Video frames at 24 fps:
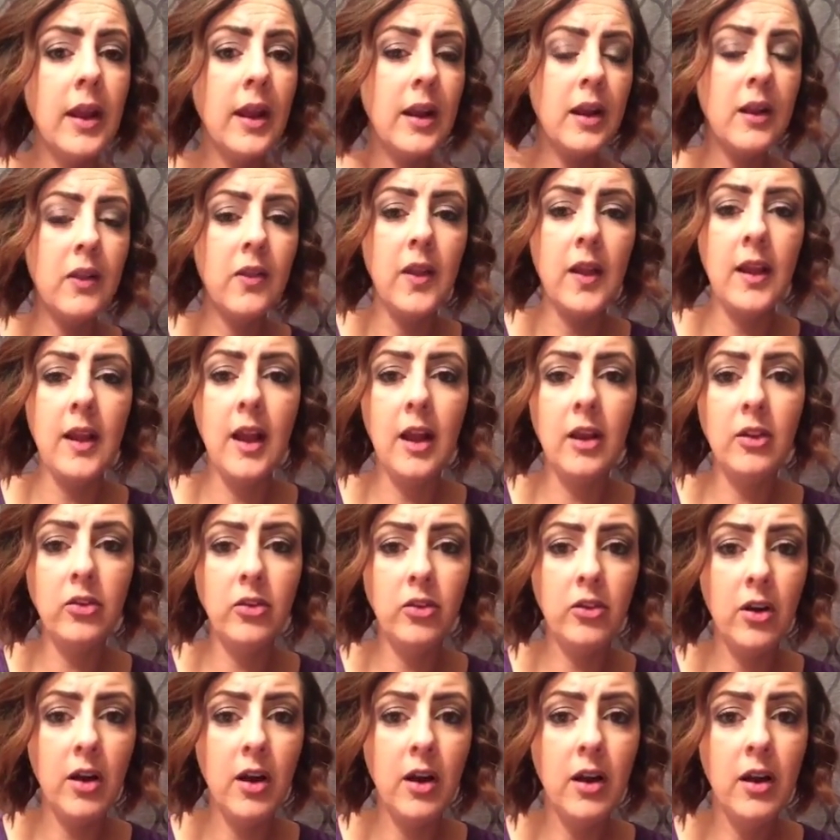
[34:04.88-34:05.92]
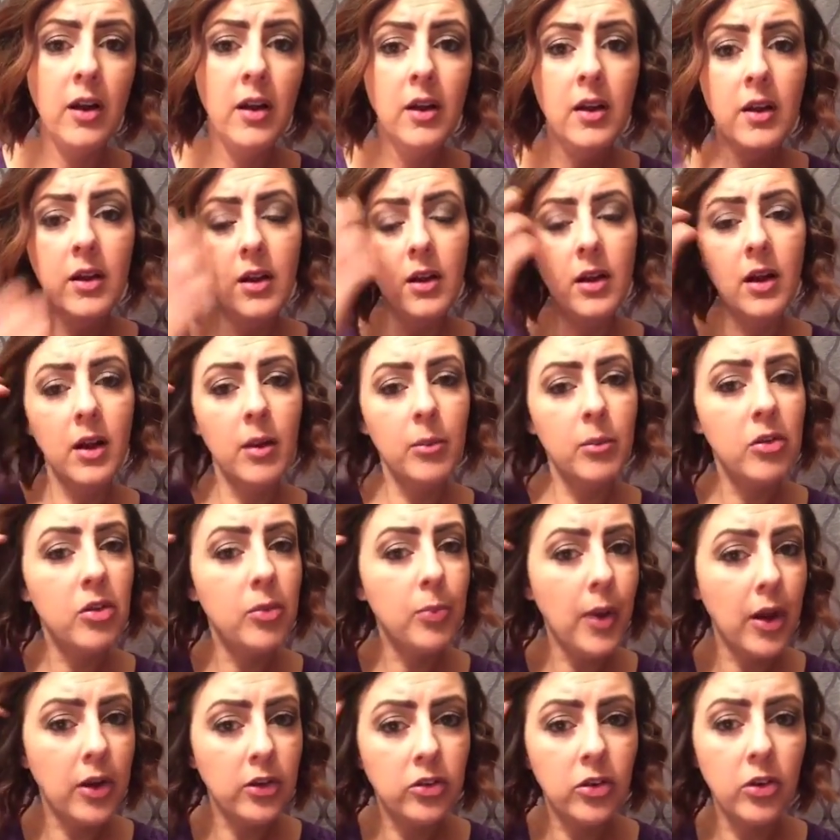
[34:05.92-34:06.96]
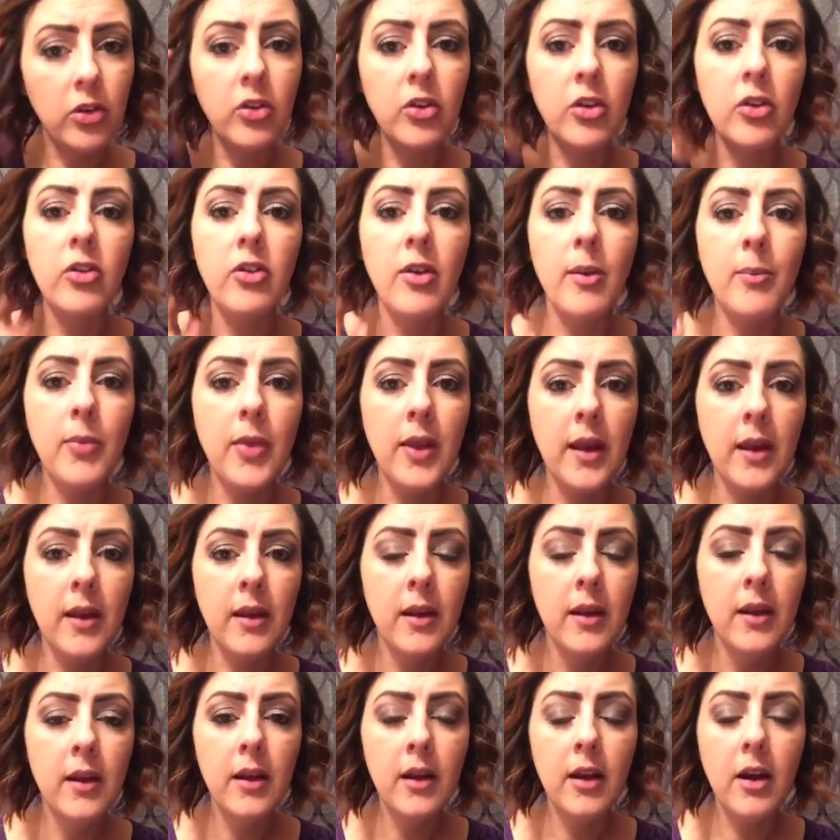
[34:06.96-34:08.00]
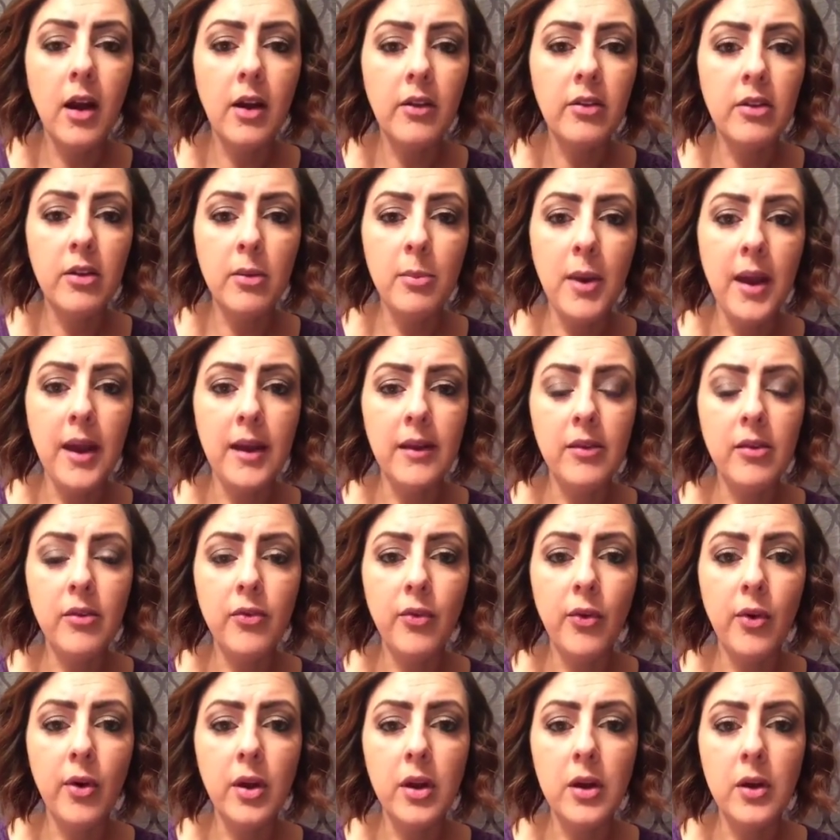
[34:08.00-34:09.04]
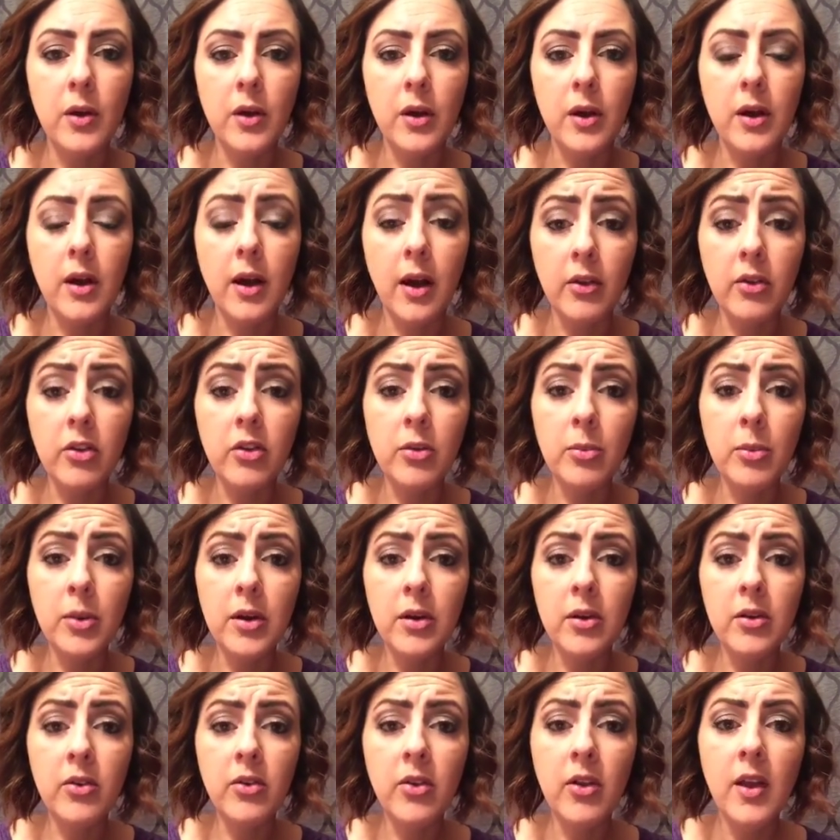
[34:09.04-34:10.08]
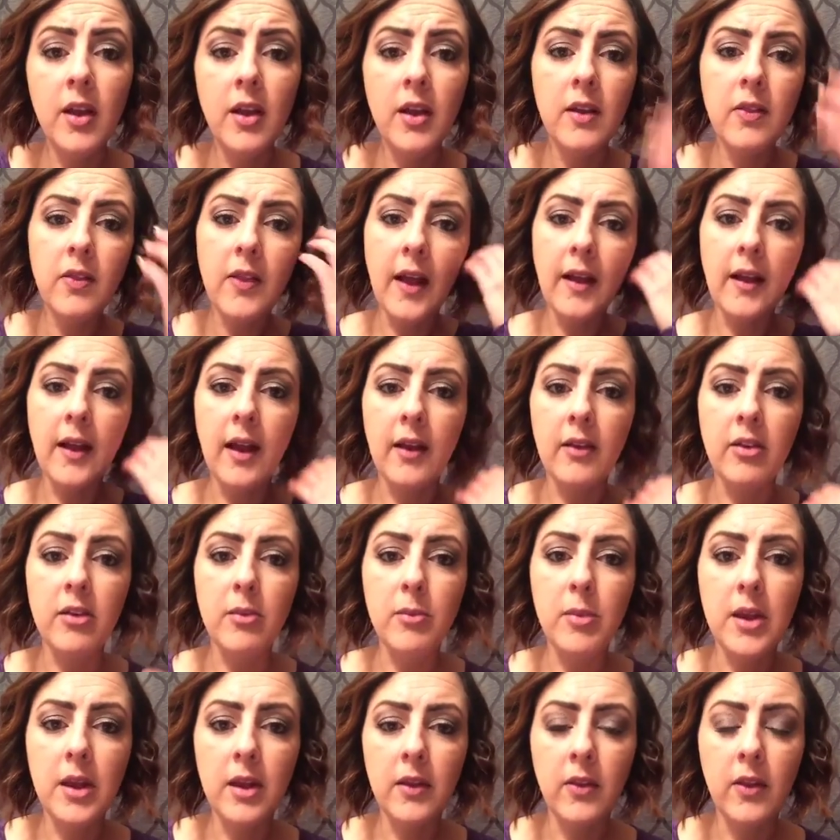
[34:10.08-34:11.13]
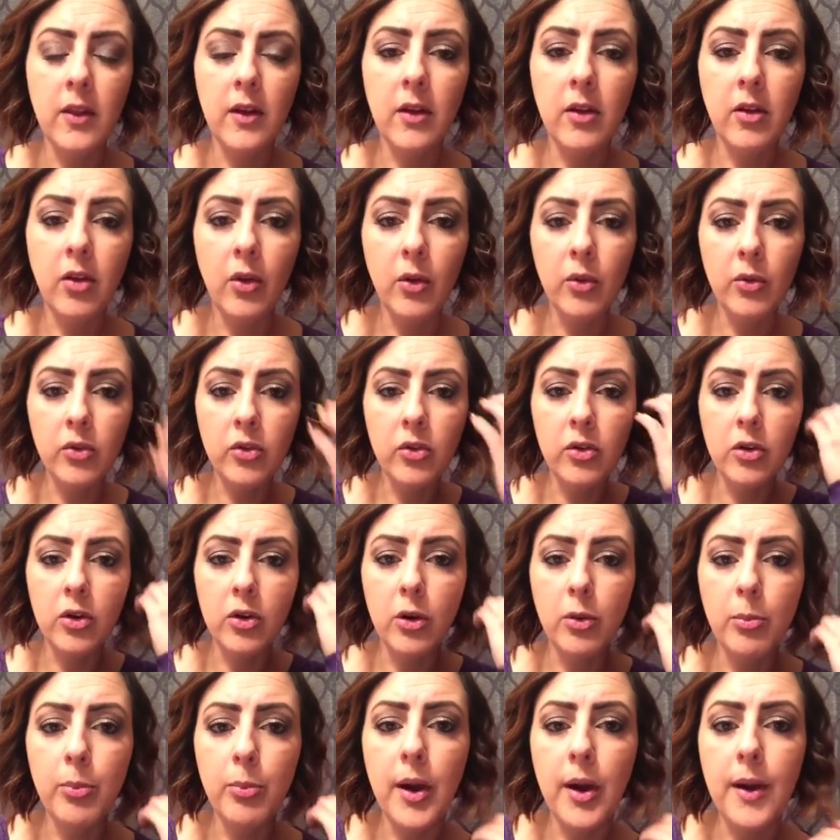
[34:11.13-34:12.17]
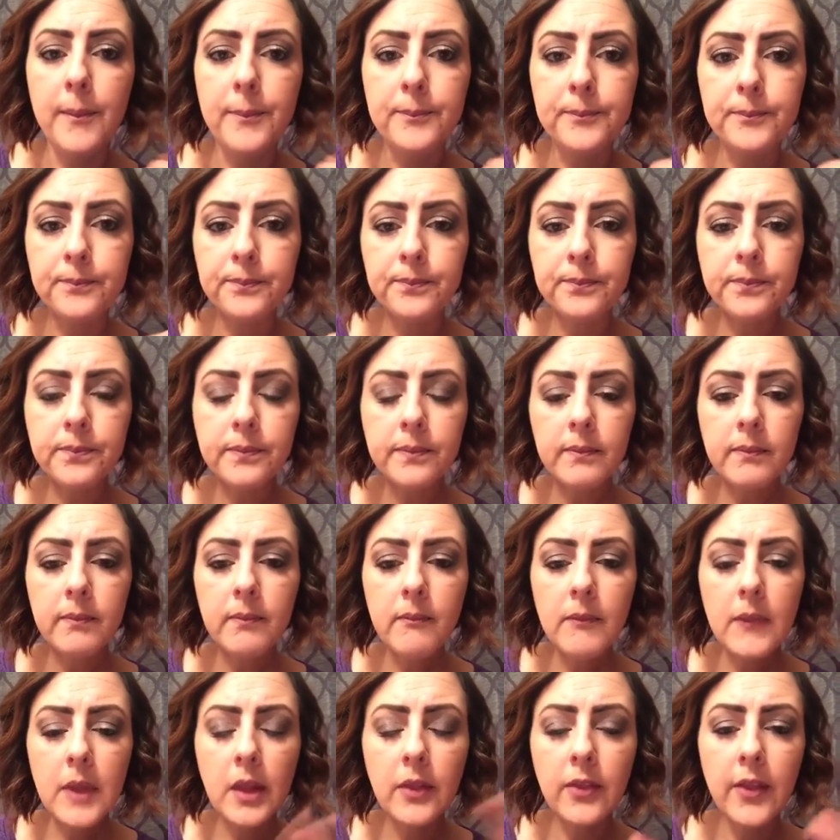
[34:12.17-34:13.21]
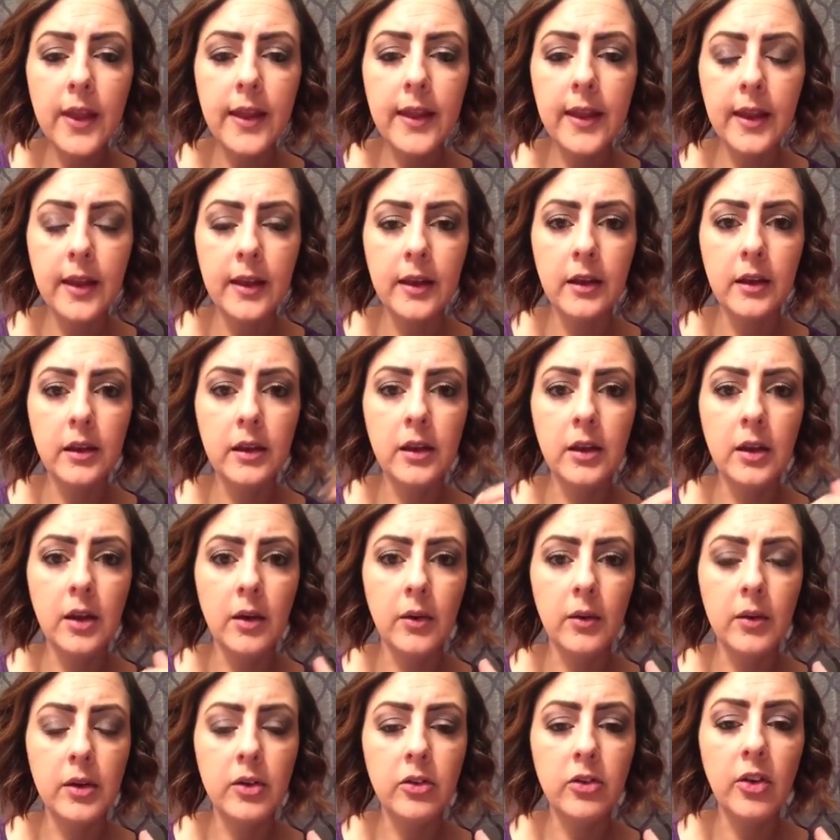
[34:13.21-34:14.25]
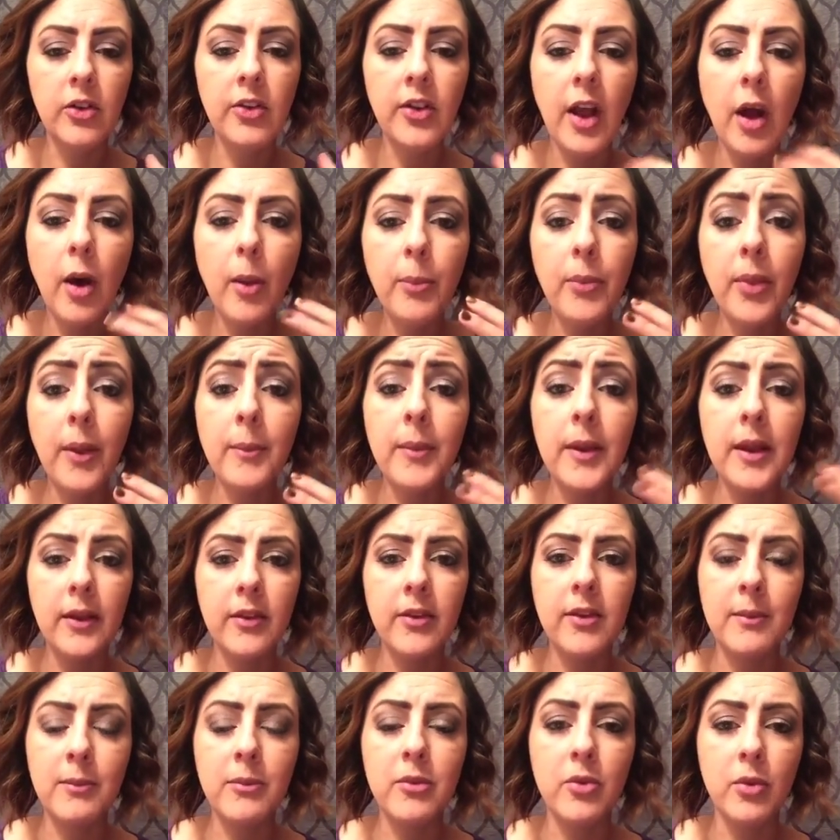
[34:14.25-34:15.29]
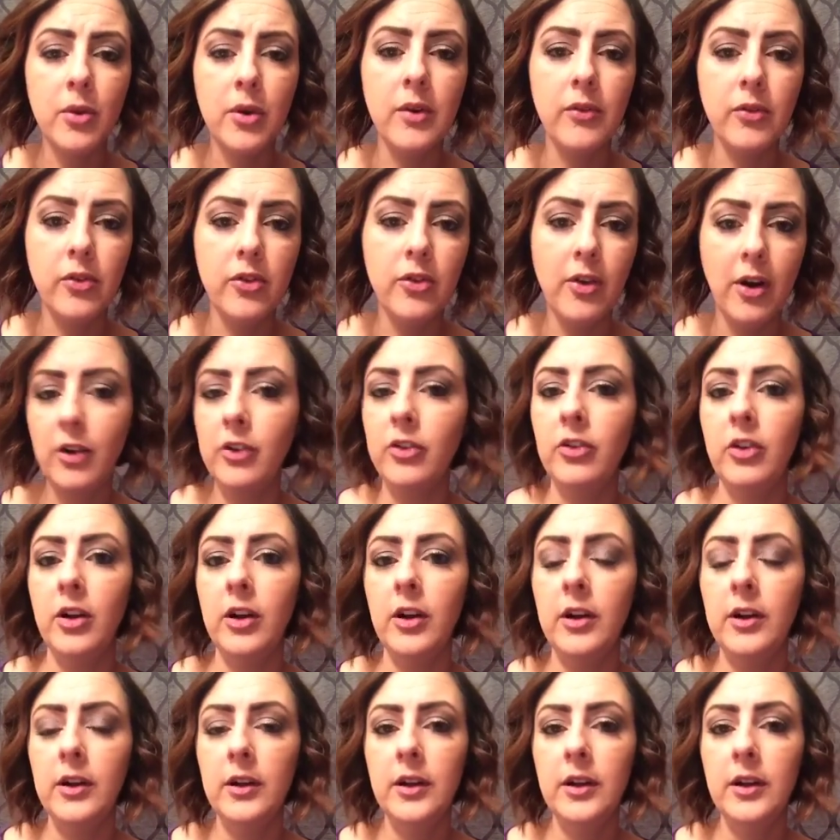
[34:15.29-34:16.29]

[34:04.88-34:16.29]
anything extra, specials or something customized for your customers, that has to be in the closed group, but they can, just help them get some sort of structure.